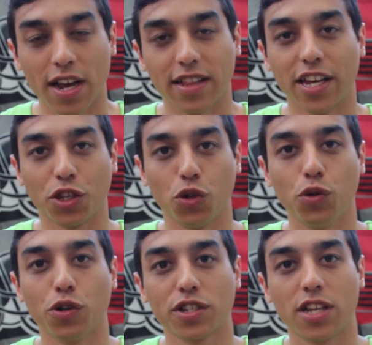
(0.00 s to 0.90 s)
and that you
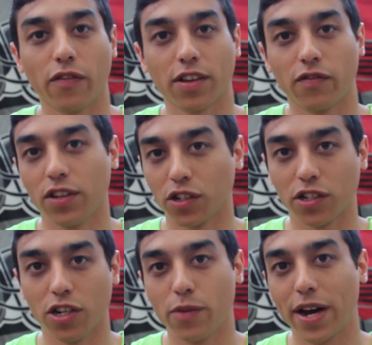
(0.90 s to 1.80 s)
yourself can feel
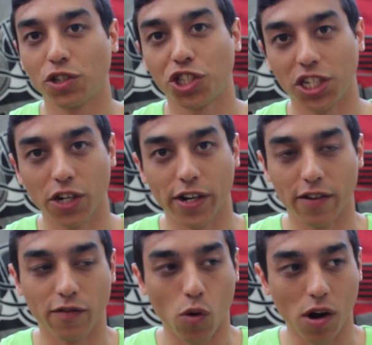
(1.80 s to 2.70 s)
good about
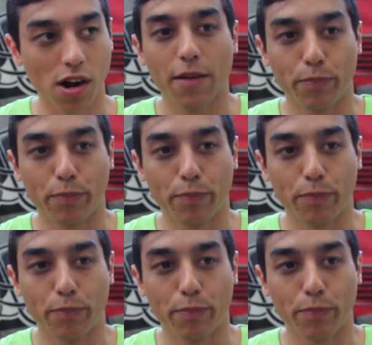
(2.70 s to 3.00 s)
cheering for.